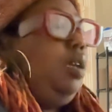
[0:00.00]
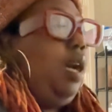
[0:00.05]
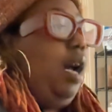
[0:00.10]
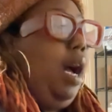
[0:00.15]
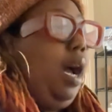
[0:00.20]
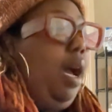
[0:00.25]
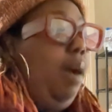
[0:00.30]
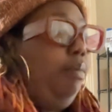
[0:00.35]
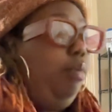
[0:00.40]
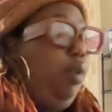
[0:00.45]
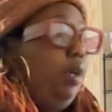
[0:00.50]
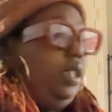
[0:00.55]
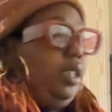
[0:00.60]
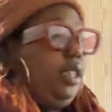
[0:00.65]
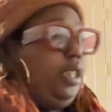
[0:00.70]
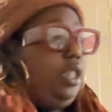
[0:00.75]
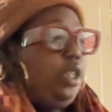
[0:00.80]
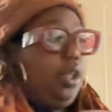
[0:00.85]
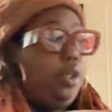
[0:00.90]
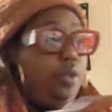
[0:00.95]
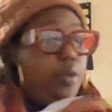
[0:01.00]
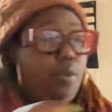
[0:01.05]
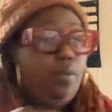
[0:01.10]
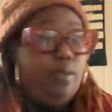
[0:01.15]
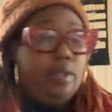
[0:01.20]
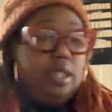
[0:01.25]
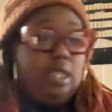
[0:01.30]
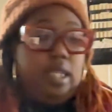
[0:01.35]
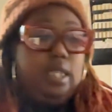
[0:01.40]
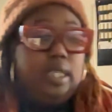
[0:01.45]
I'm going to
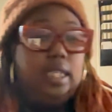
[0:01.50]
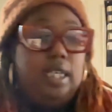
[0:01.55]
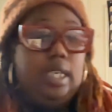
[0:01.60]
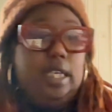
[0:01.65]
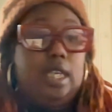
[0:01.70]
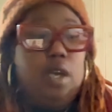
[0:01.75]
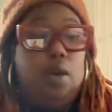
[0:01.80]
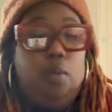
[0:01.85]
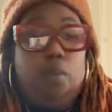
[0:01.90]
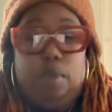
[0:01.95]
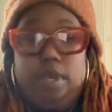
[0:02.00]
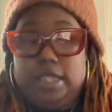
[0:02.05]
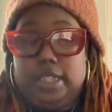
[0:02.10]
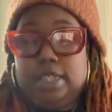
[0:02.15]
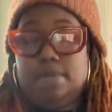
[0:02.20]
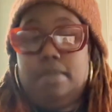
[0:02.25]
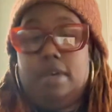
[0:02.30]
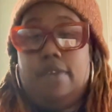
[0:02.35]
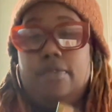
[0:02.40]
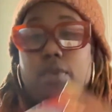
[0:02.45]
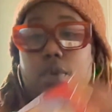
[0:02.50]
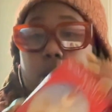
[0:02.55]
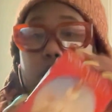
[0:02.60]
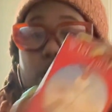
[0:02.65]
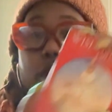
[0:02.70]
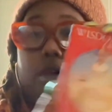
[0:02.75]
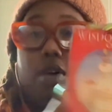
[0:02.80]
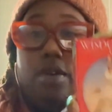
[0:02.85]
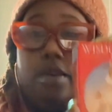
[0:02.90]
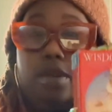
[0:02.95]
use the Wisdom of the
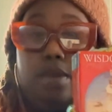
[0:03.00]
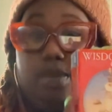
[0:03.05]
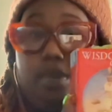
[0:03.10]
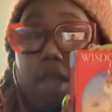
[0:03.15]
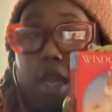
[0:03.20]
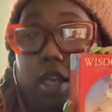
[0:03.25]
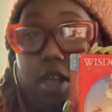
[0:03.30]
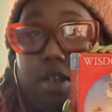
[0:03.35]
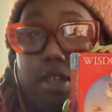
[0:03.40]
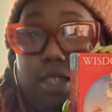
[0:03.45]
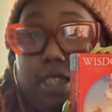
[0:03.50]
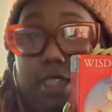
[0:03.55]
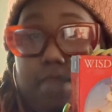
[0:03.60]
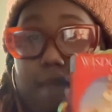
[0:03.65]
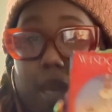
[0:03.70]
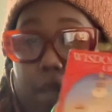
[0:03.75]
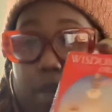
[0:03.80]
Oracle. Y'all know this is my